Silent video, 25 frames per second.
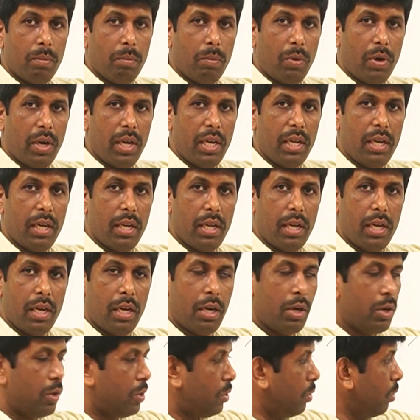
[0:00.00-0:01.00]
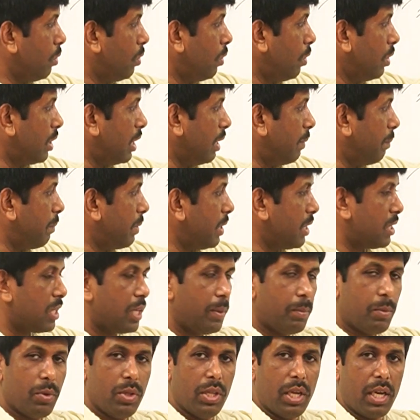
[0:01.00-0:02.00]
boil to go temperature
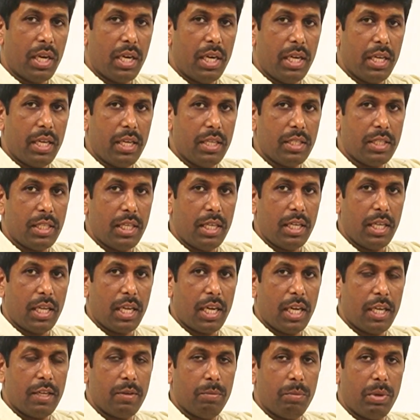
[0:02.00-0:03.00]
up to the 100 degrees centigrade,